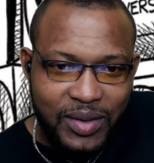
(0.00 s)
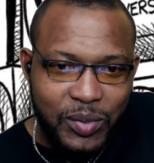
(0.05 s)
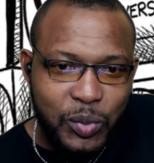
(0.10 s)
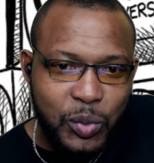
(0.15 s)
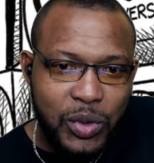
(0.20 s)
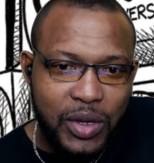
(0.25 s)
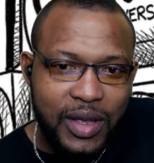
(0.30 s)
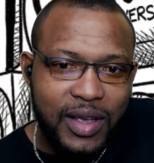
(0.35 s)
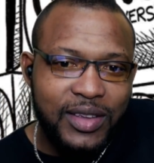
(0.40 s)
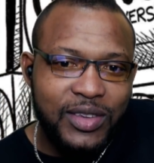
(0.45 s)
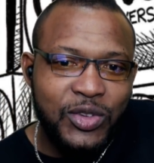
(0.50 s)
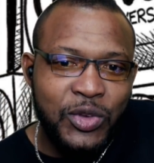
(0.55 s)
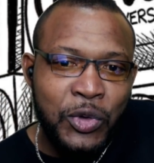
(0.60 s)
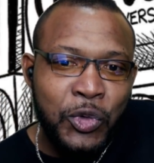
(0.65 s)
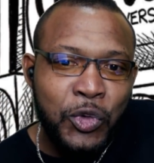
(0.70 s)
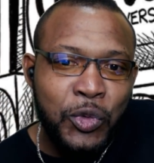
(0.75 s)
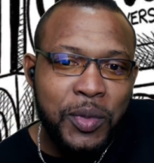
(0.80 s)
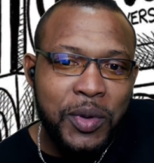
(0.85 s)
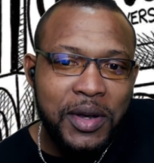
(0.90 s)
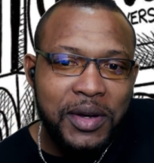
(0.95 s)
Like some
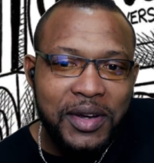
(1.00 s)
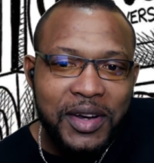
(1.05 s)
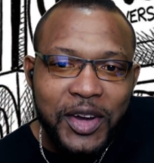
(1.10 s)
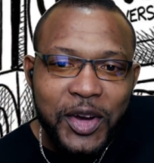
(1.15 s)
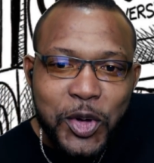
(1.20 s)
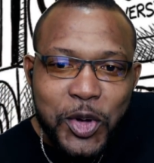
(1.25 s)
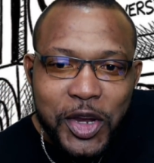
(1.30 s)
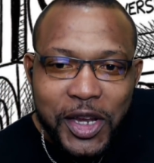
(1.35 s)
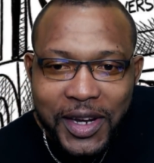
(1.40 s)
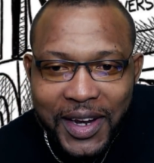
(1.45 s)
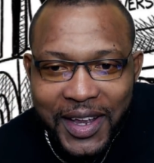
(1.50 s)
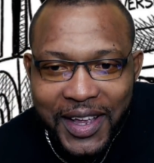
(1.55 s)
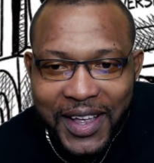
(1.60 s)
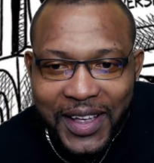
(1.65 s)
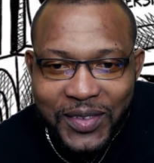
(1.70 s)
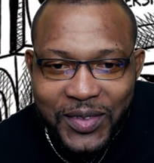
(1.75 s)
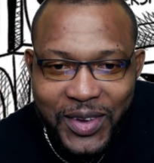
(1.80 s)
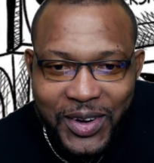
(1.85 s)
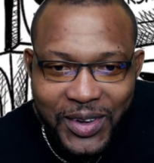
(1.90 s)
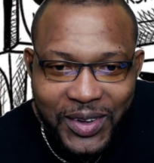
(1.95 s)
woman in real life,
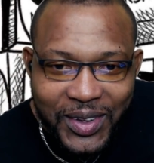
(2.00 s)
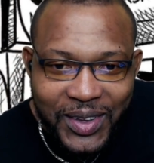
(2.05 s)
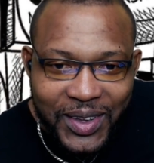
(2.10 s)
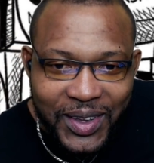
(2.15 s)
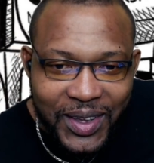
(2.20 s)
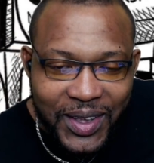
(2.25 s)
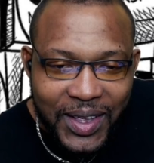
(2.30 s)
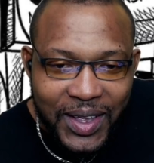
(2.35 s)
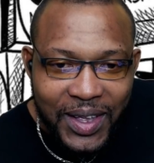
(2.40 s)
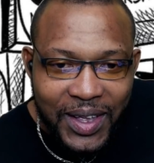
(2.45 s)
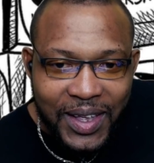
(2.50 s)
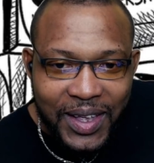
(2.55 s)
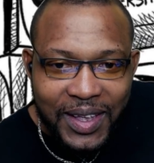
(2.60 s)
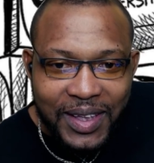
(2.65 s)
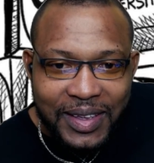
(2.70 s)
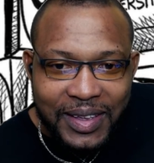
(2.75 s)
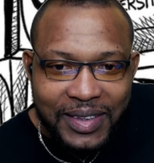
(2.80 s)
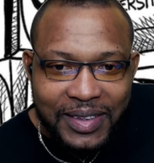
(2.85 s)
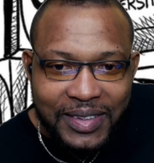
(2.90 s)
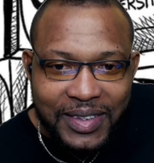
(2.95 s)
you know.
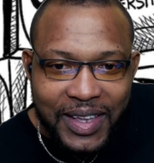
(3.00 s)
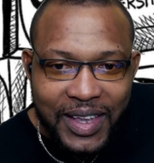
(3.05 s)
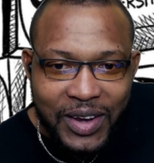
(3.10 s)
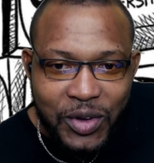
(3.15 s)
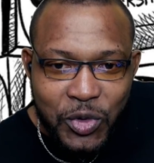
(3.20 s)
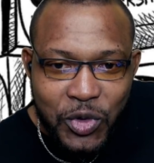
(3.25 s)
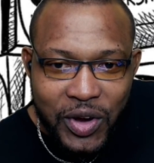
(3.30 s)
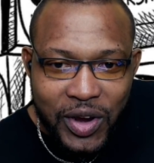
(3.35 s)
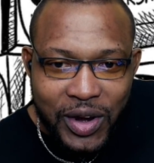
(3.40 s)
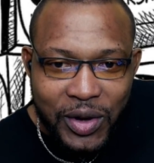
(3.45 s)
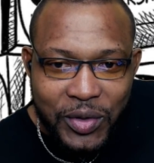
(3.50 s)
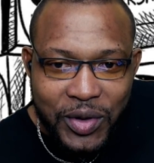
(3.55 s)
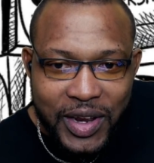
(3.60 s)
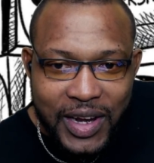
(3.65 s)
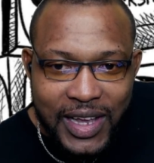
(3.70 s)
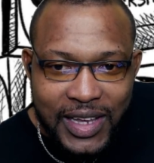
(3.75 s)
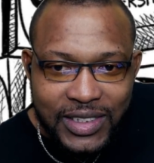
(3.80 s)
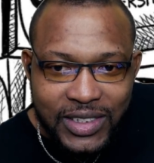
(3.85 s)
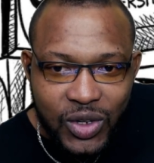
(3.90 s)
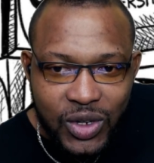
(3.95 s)
Zane Ruel Reid
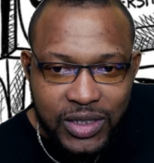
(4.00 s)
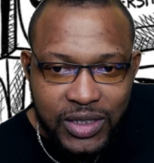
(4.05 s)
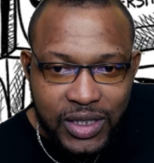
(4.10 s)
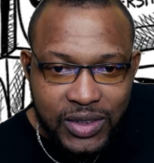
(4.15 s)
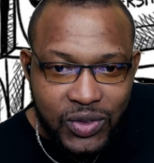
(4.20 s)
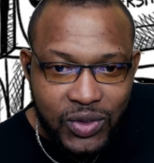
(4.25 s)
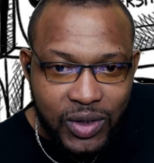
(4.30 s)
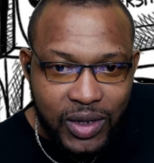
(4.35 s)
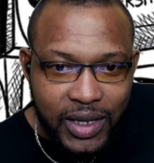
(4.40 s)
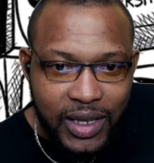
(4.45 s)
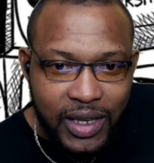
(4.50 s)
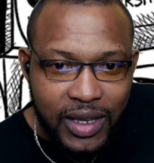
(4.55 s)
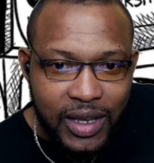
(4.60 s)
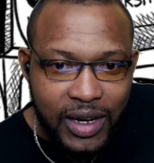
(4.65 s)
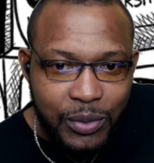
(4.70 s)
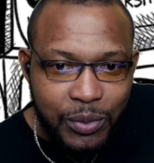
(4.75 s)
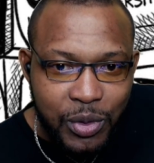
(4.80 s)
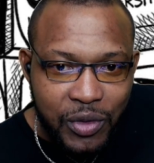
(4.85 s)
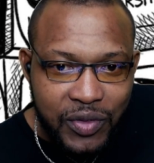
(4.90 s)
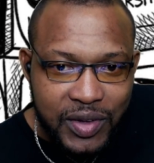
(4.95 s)
has successfully killed
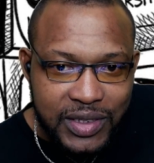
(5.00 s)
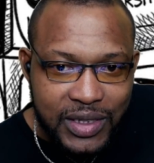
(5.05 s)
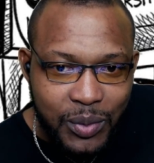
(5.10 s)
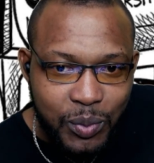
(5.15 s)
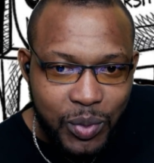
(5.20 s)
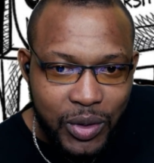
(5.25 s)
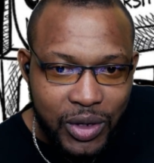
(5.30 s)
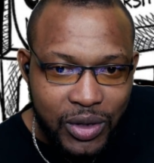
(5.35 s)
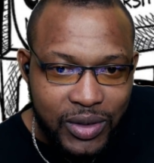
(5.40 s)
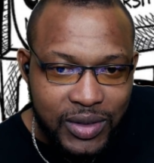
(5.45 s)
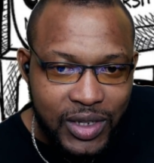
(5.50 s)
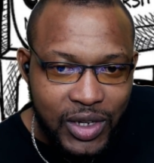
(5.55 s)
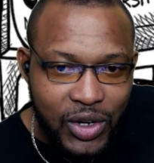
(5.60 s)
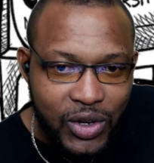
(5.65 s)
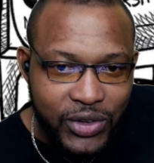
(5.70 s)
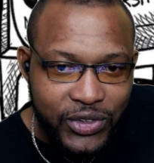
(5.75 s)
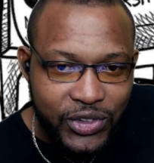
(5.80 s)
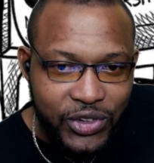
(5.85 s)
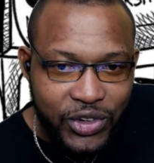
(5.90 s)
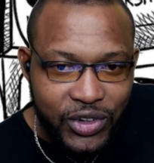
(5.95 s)
Professor Pinnock's
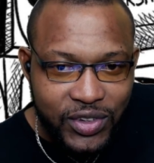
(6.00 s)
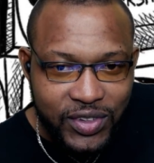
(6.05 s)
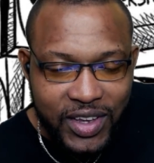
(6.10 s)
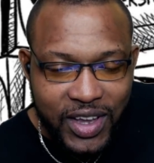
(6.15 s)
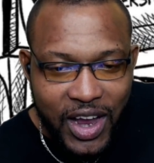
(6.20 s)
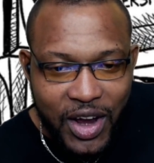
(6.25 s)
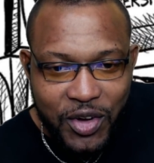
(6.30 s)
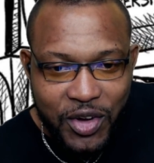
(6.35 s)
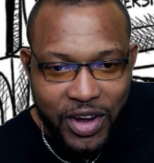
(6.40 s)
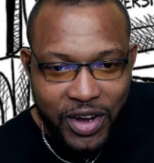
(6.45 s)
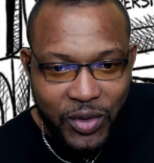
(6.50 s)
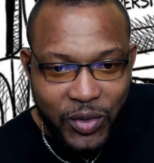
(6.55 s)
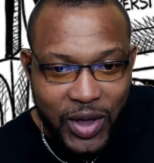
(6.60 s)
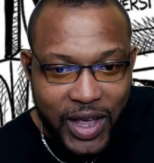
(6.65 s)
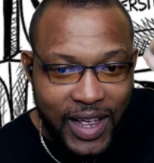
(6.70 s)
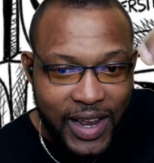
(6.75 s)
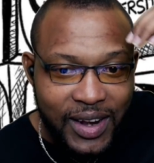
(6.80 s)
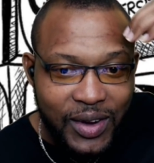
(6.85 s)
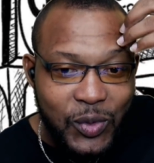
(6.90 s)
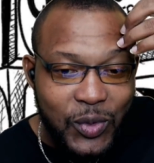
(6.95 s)
illustrious career.
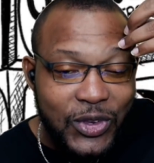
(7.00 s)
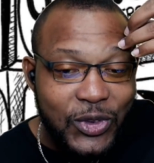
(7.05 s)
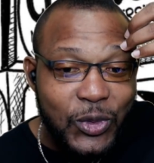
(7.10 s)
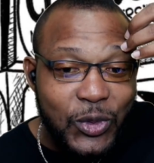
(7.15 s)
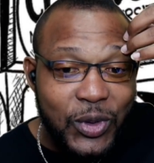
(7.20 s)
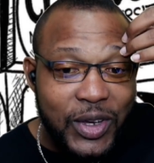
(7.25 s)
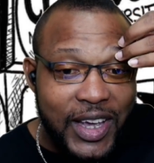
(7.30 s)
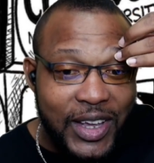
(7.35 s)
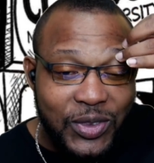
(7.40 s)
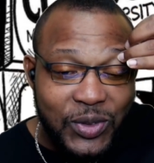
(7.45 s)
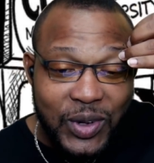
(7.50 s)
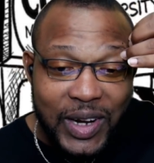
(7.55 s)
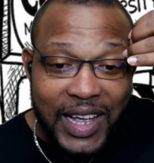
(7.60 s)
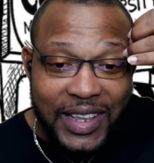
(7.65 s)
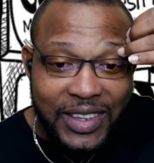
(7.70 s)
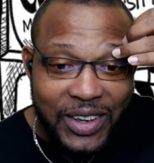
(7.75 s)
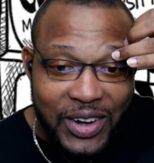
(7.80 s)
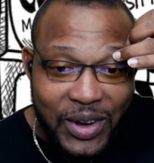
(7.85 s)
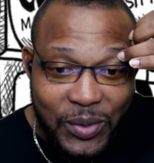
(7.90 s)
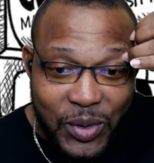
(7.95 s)
Well, we soon get to that
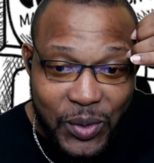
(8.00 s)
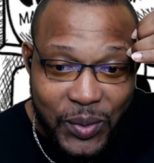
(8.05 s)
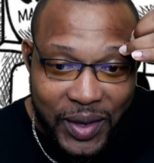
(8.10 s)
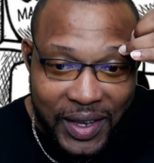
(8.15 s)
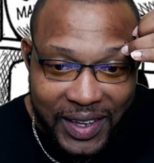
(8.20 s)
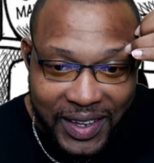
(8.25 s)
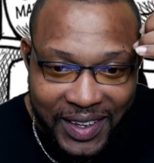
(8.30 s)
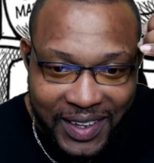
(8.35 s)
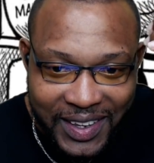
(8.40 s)
in a moment.